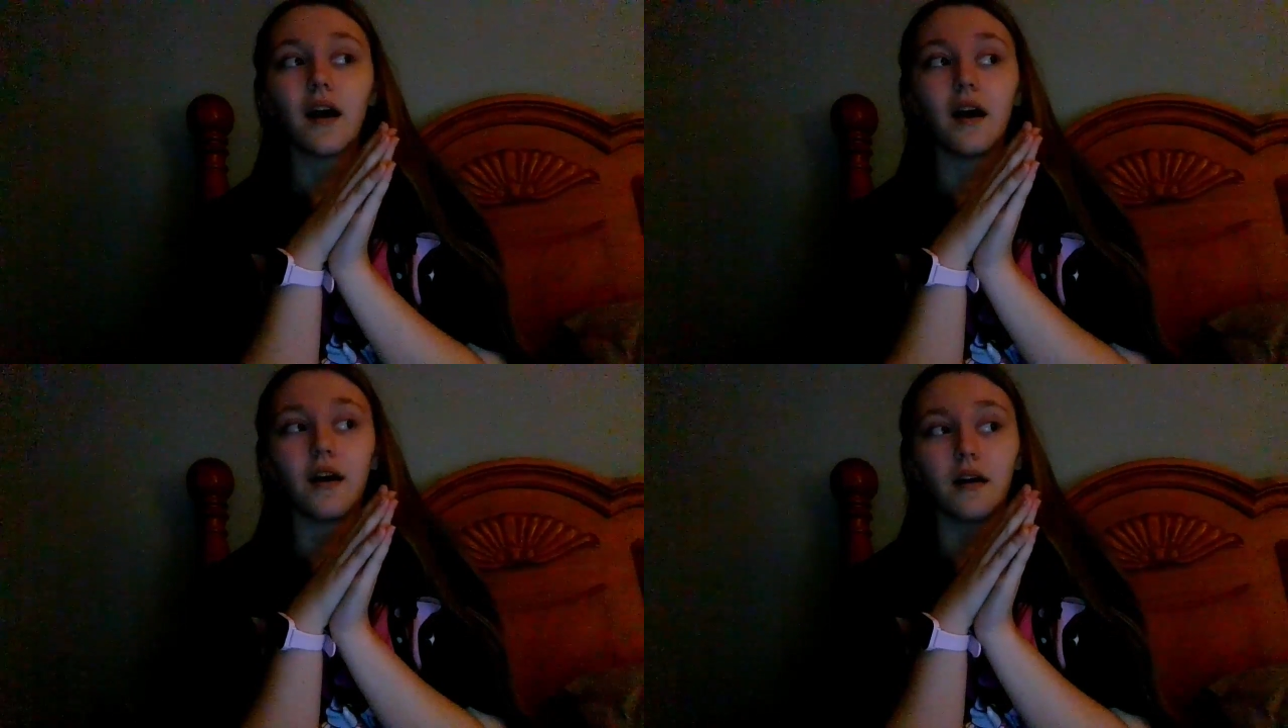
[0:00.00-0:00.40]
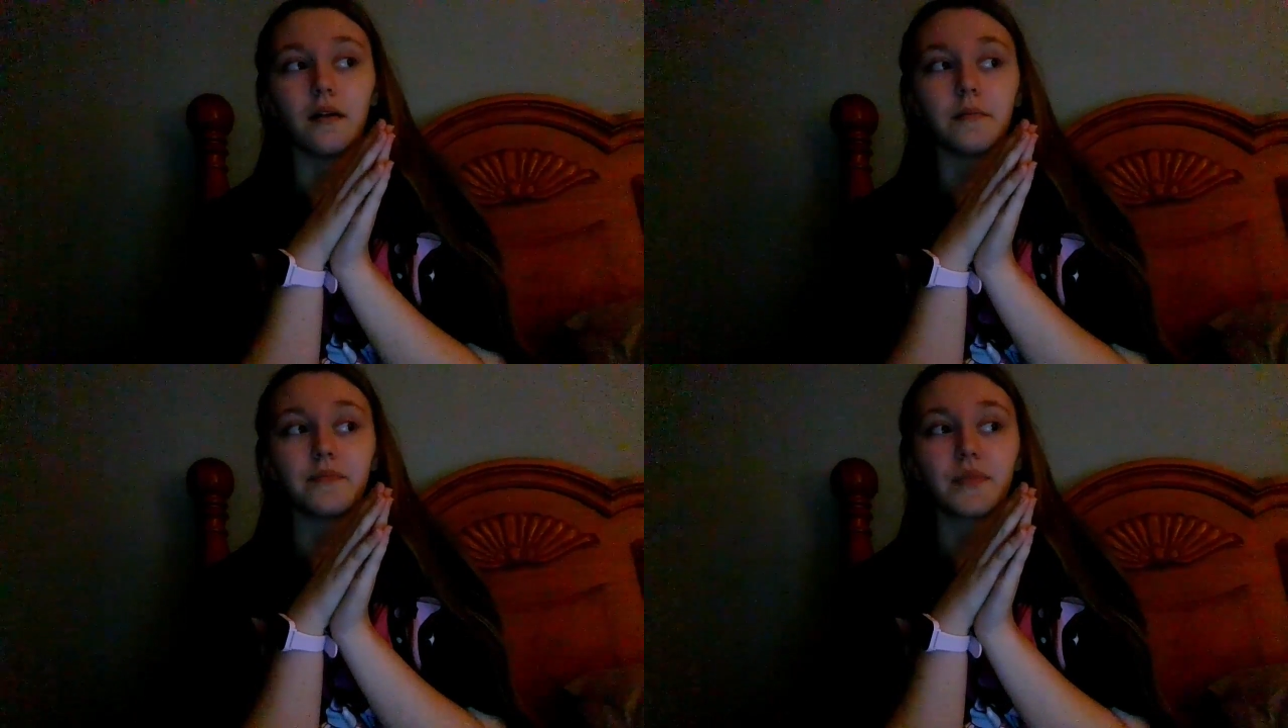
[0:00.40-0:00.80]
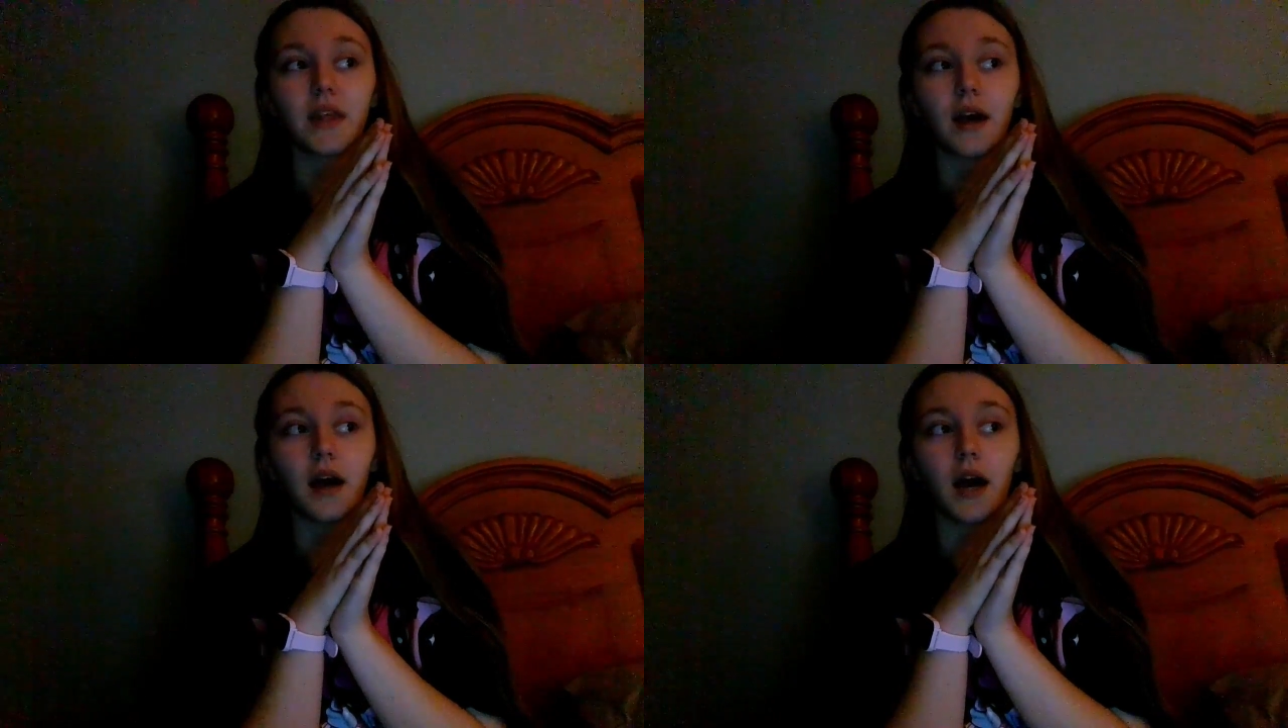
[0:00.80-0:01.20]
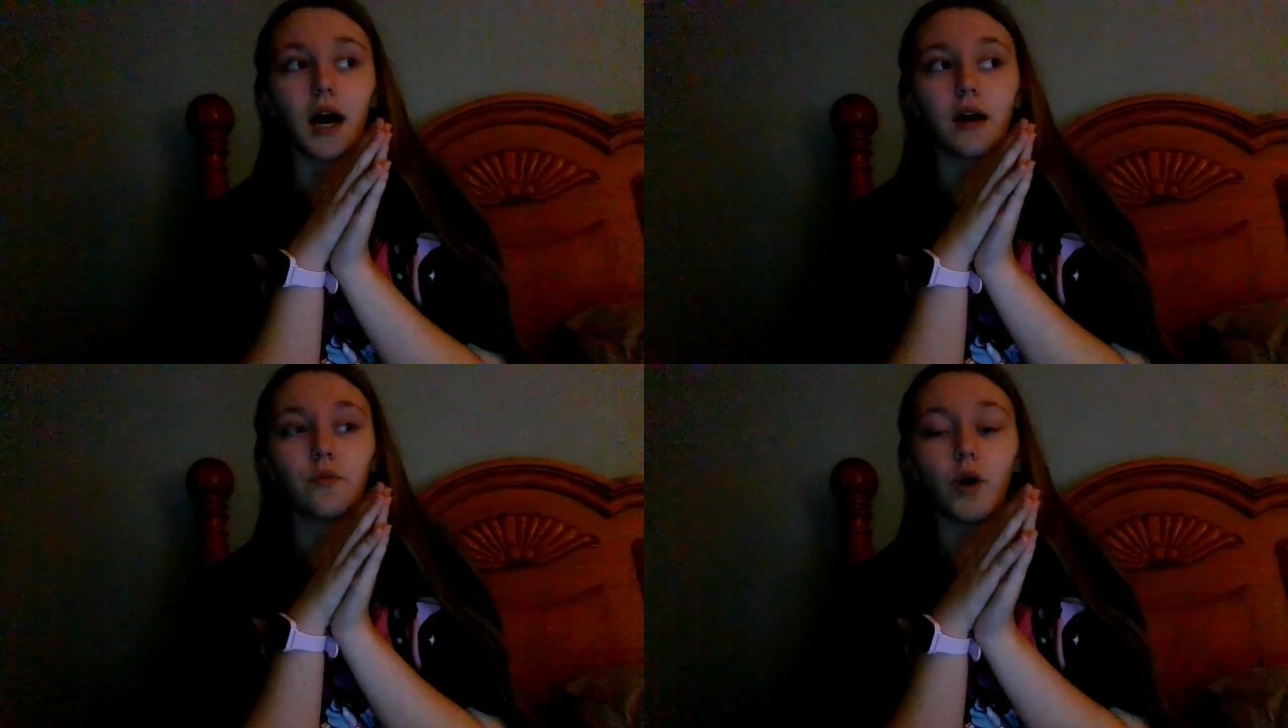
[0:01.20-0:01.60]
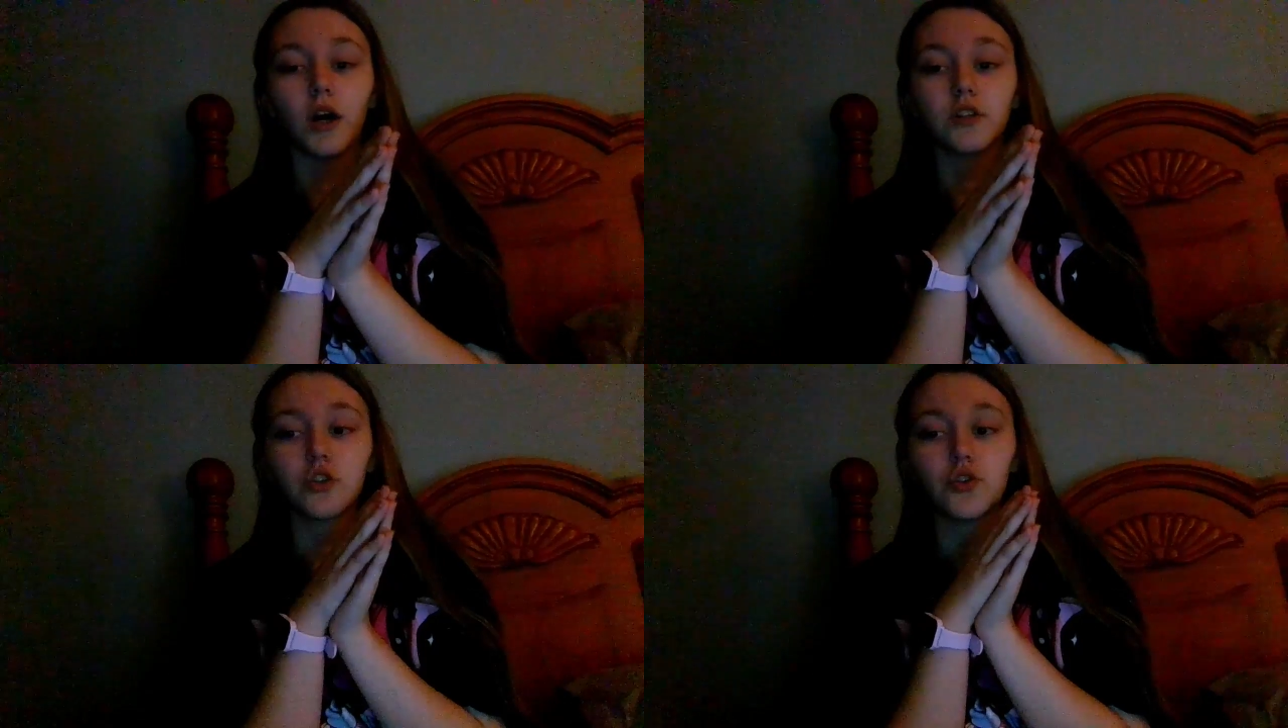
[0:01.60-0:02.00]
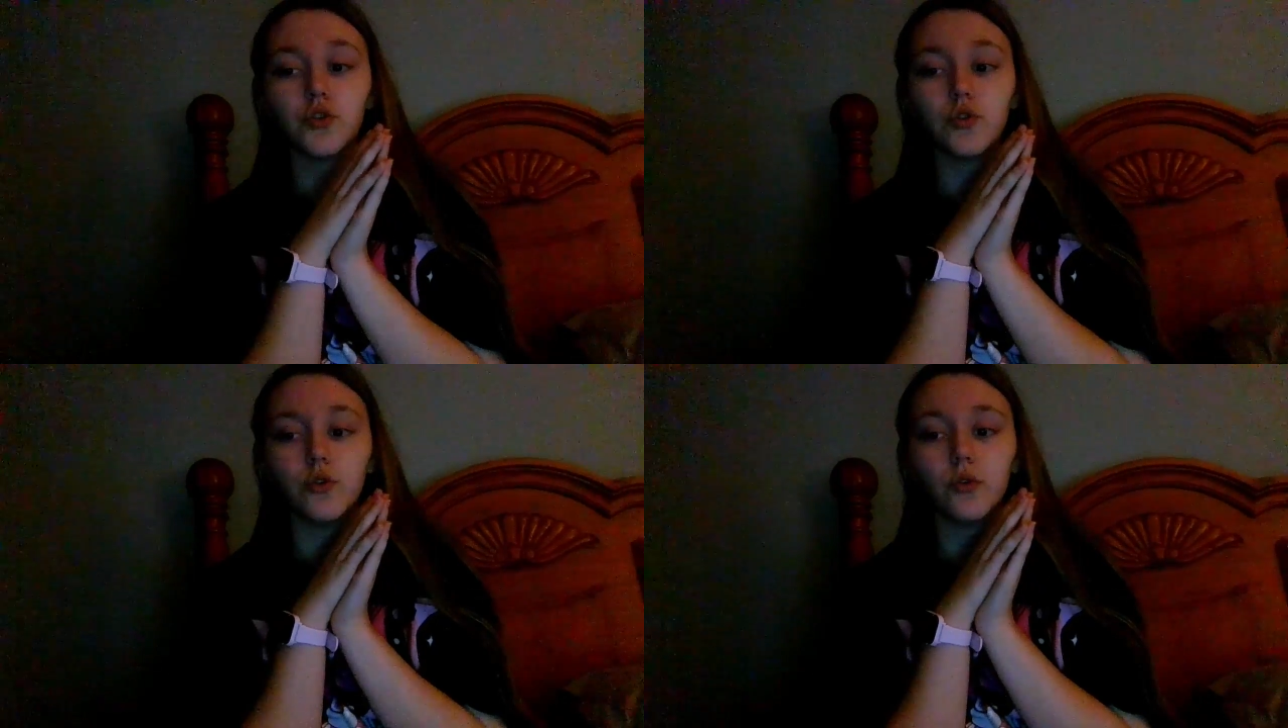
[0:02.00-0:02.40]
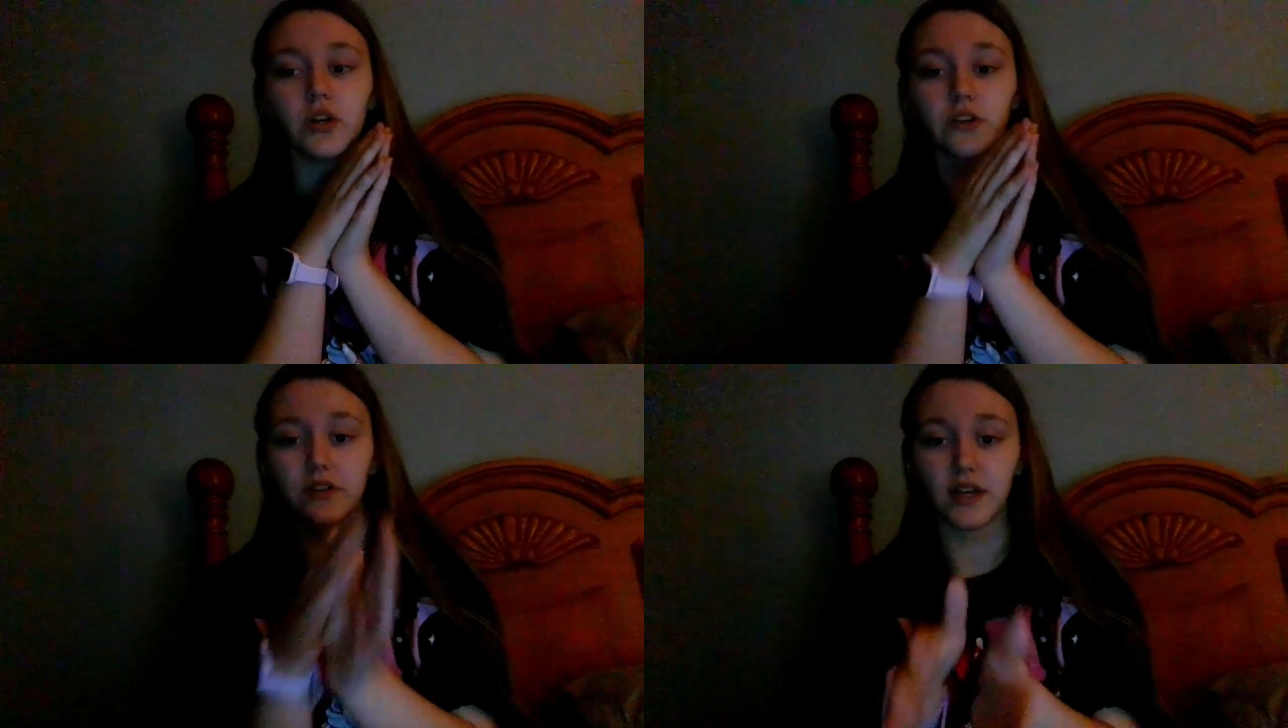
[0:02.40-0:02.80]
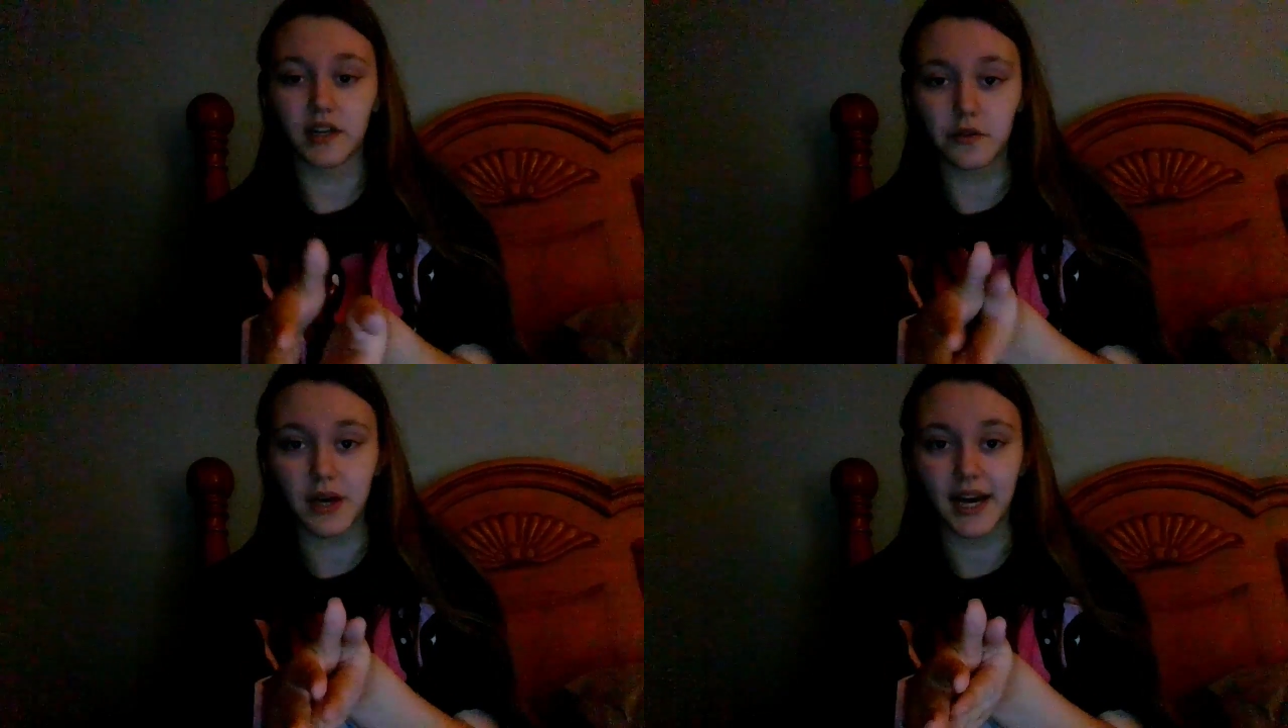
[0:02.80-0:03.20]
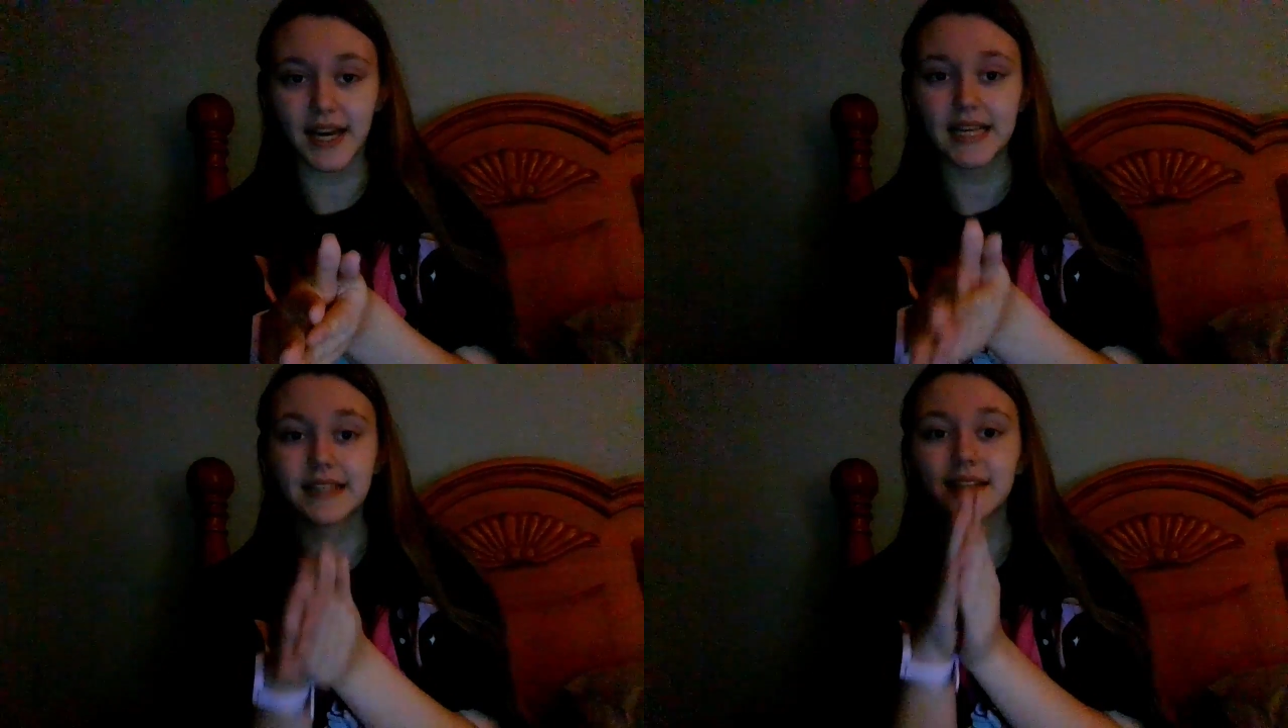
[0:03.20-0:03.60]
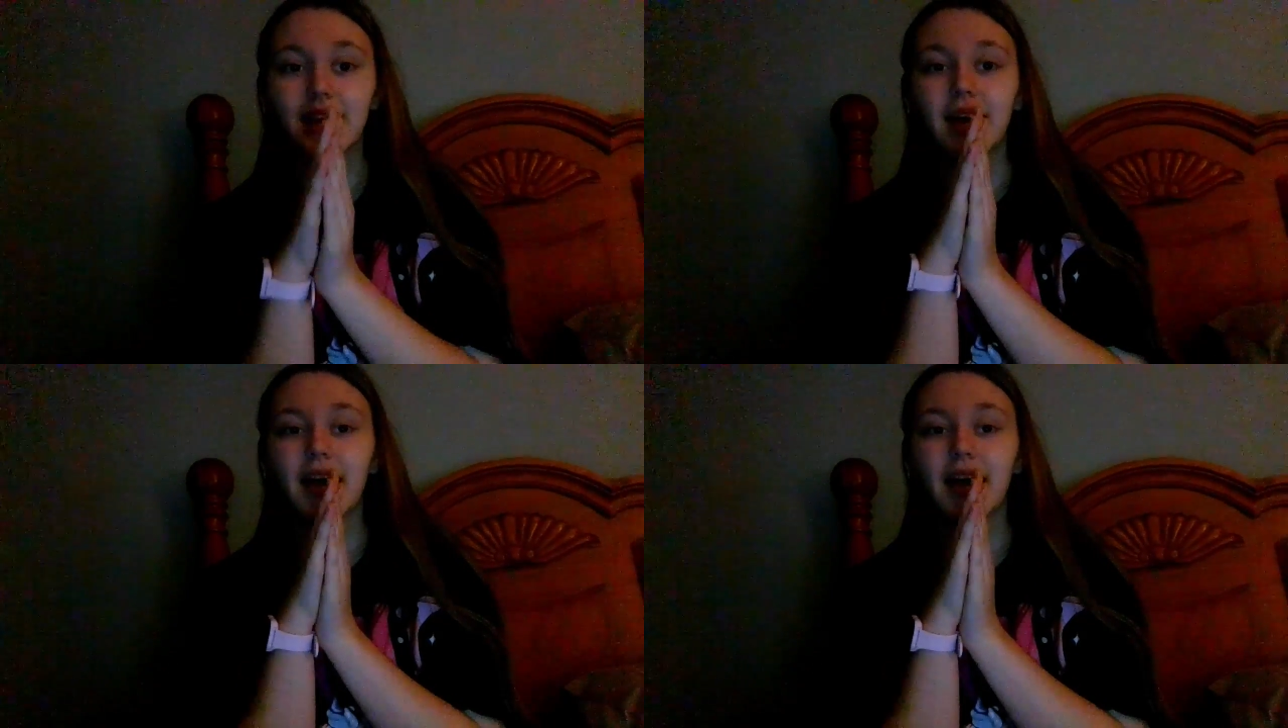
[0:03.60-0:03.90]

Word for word: Um, I want to entertain you guys